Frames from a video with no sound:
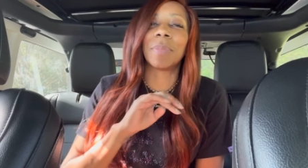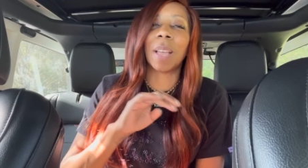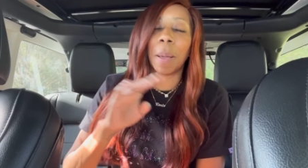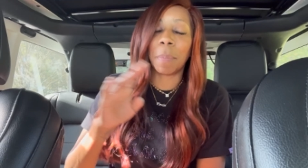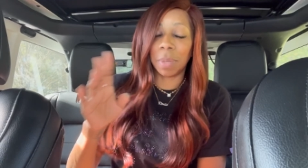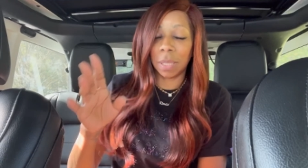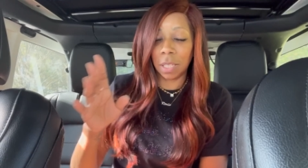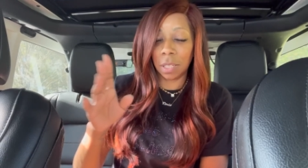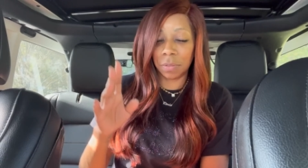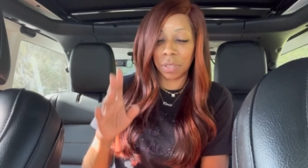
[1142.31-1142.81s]
I
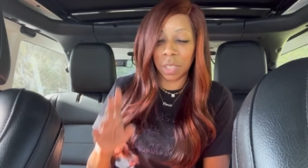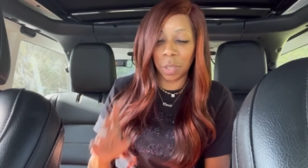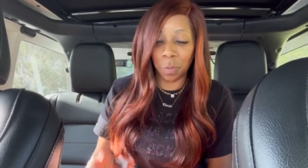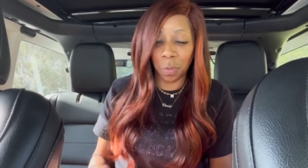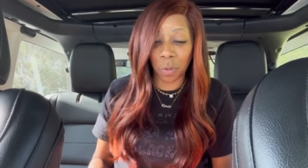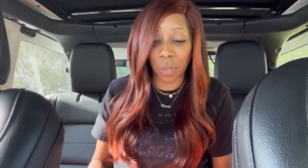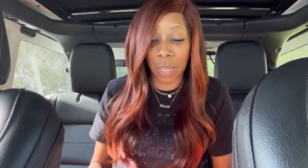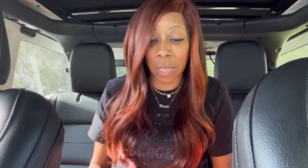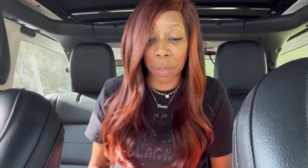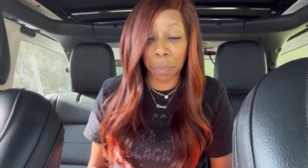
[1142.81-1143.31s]
believe she
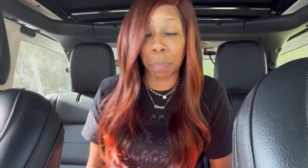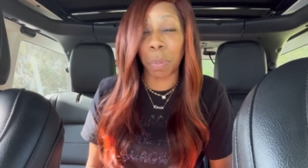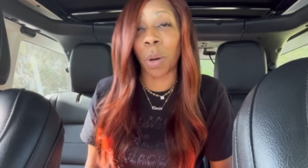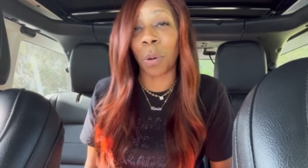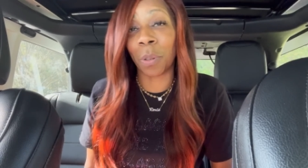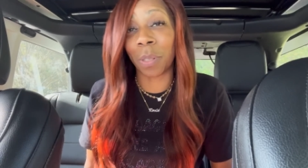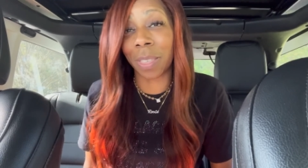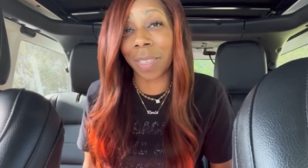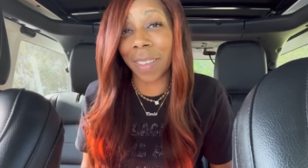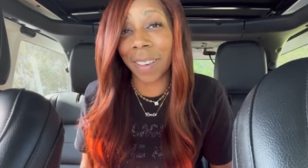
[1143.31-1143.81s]
will get
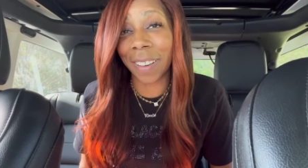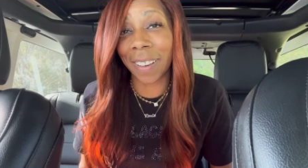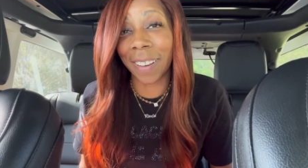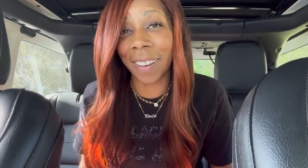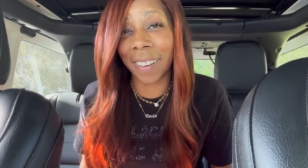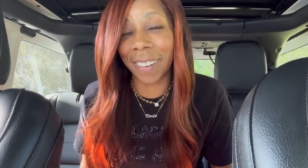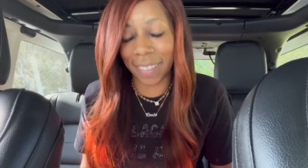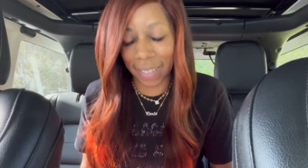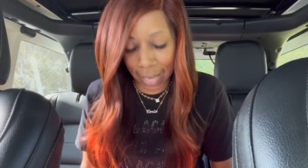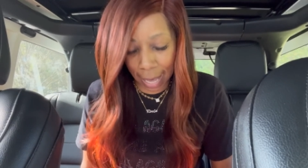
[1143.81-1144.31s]
both.
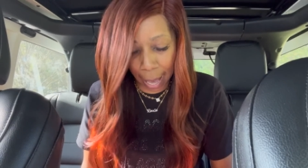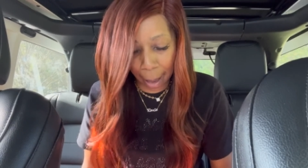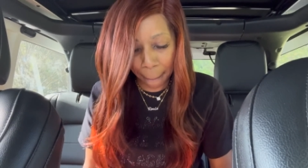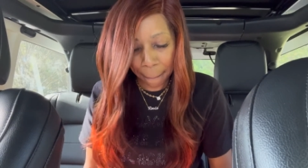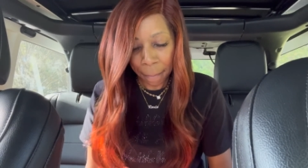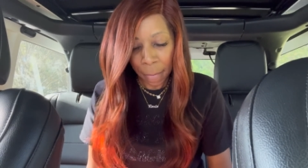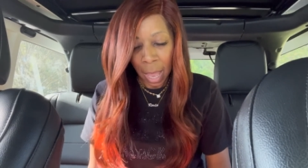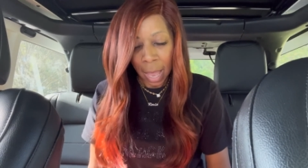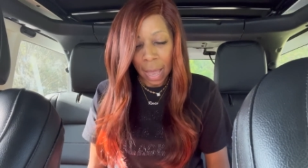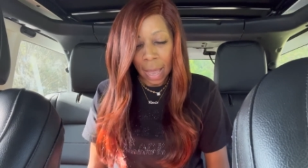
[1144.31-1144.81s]
Okay.
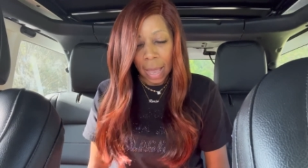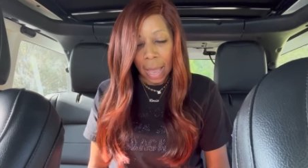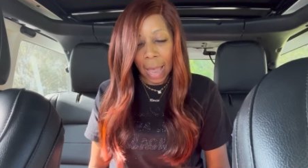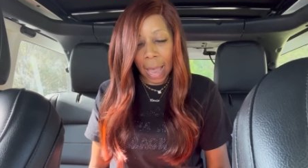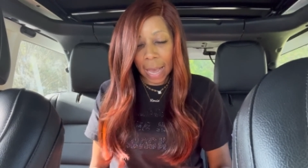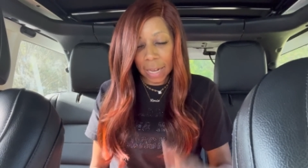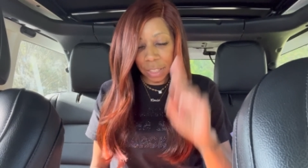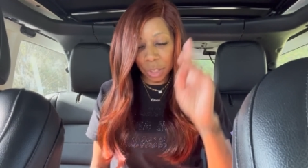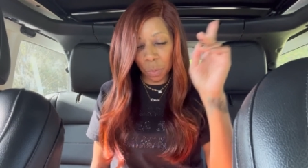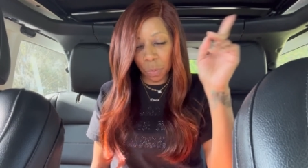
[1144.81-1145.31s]

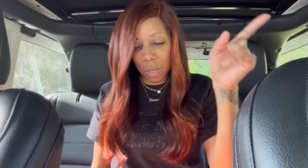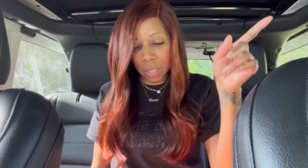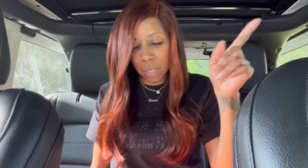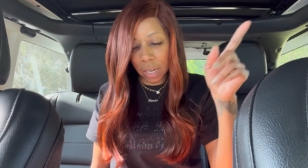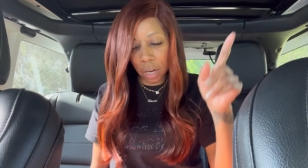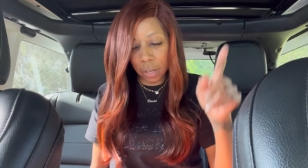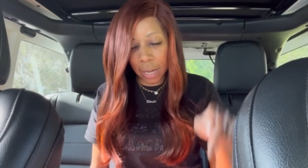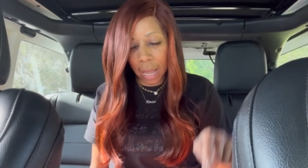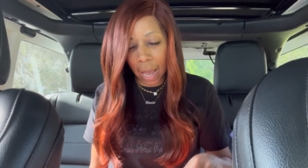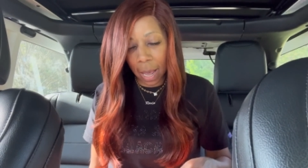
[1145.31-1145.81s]
And she wants
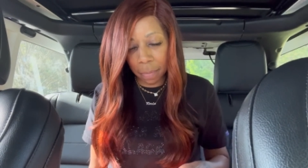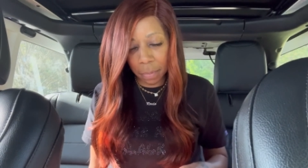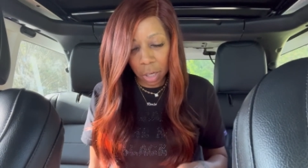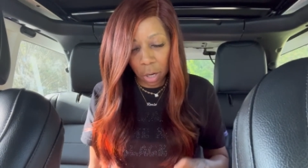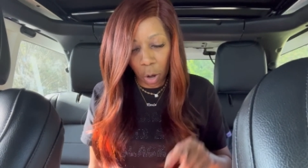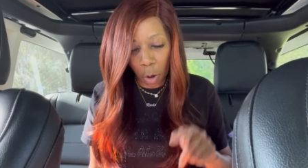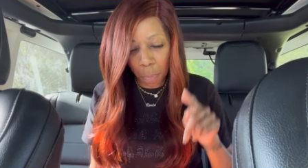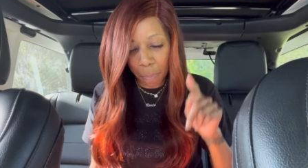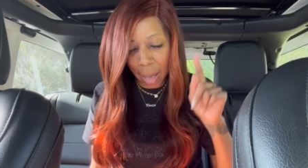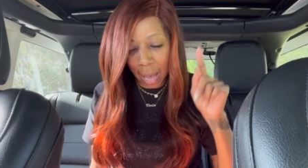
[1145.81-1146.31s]
her name to
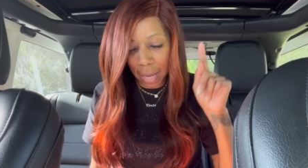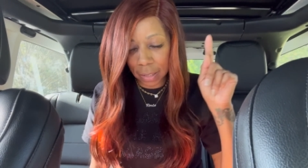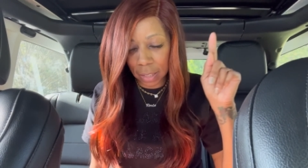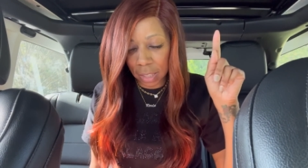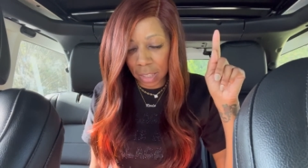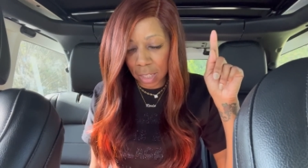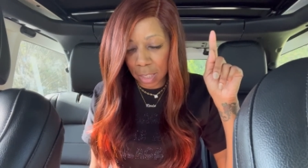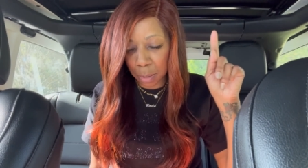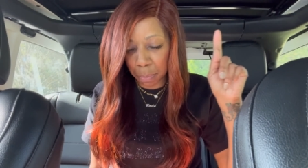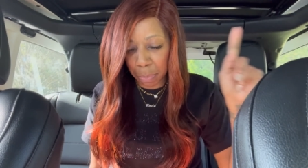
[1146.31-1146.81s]
go back to
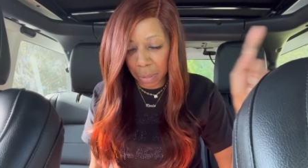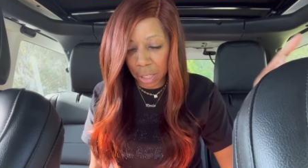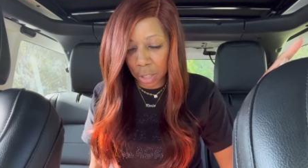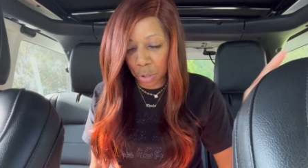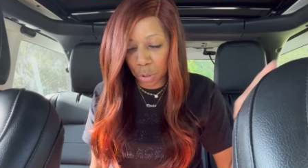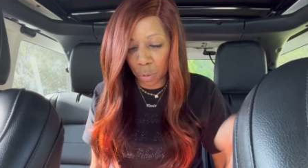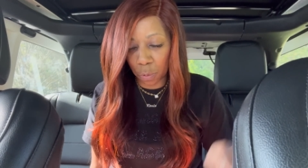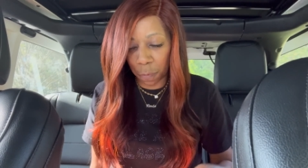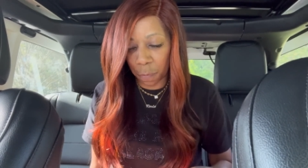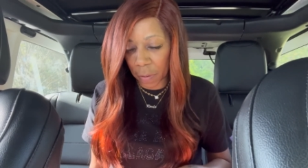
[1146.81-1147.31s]
just
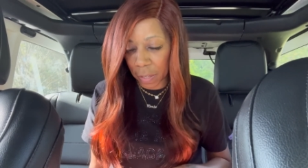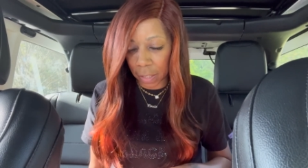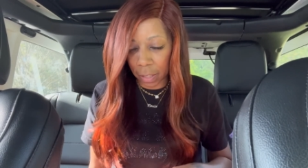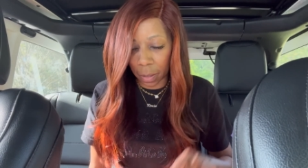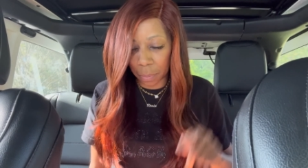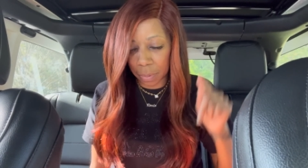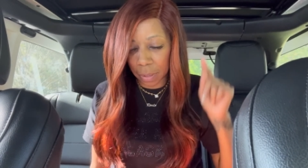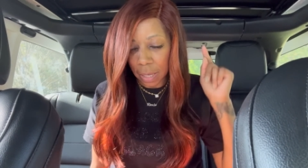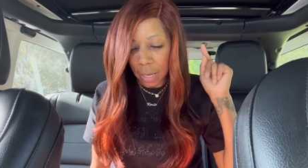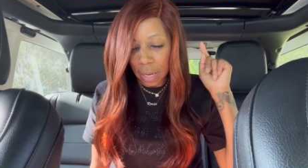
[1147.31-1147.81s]
Bijou
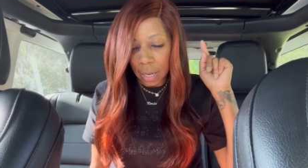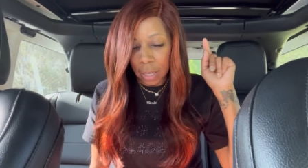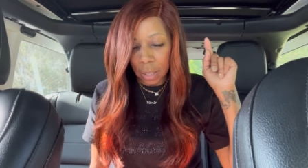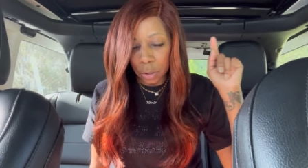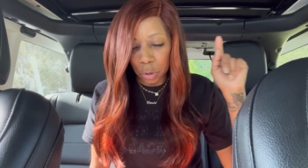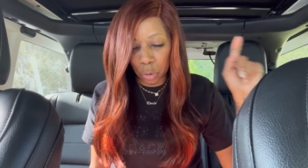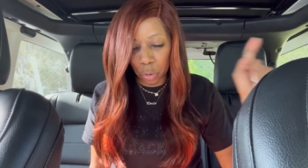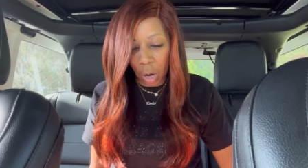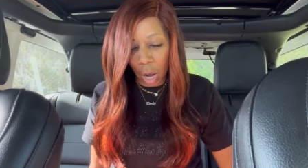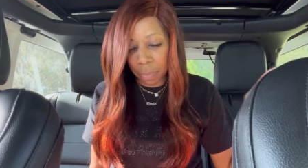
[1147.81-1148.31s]
Phillips.
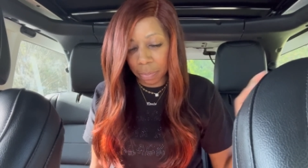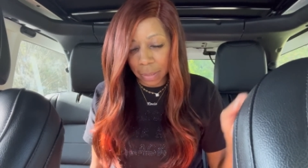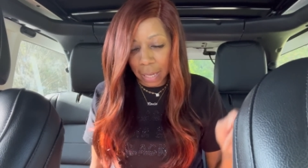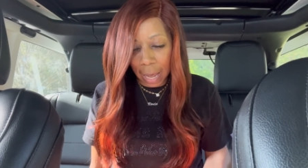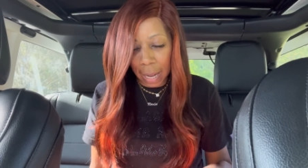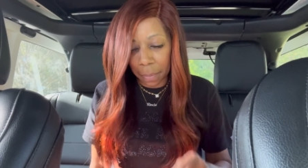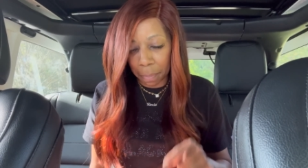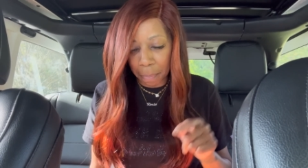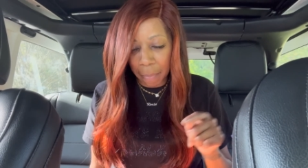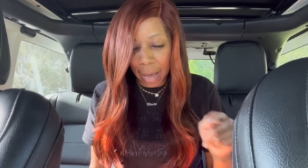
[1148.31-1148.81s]
Drop
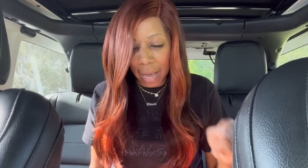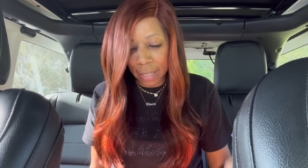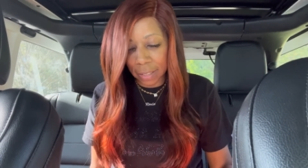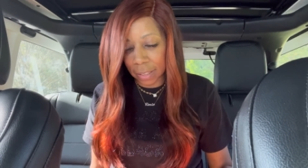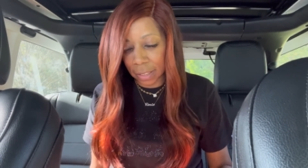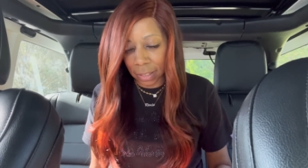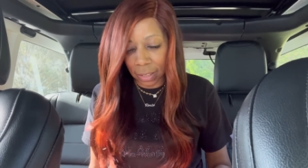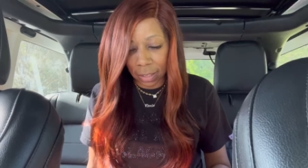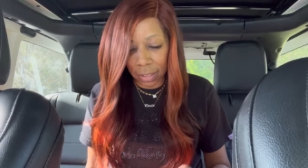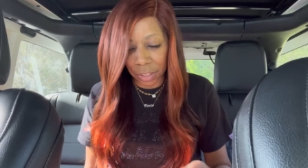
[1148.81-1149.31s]
that
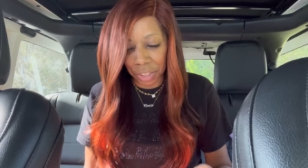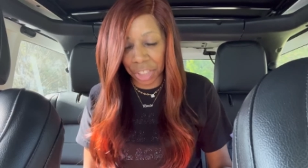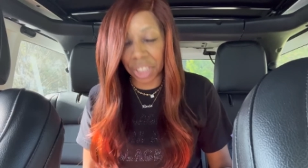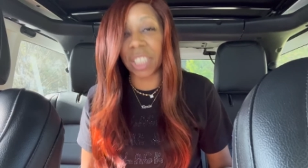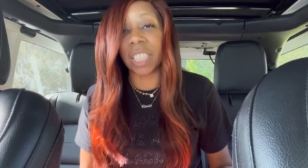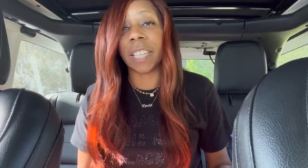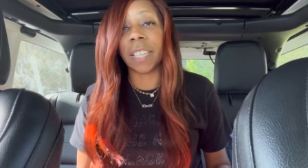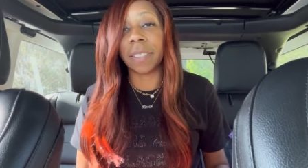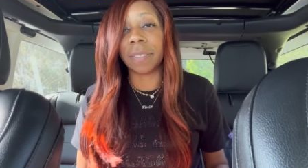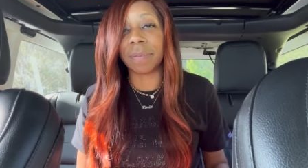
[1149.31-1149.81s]
Masterson
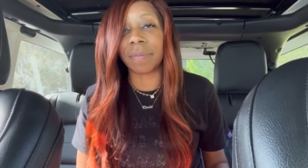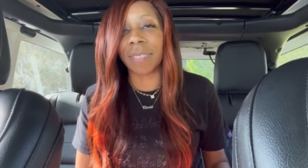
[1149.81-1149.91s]
shit.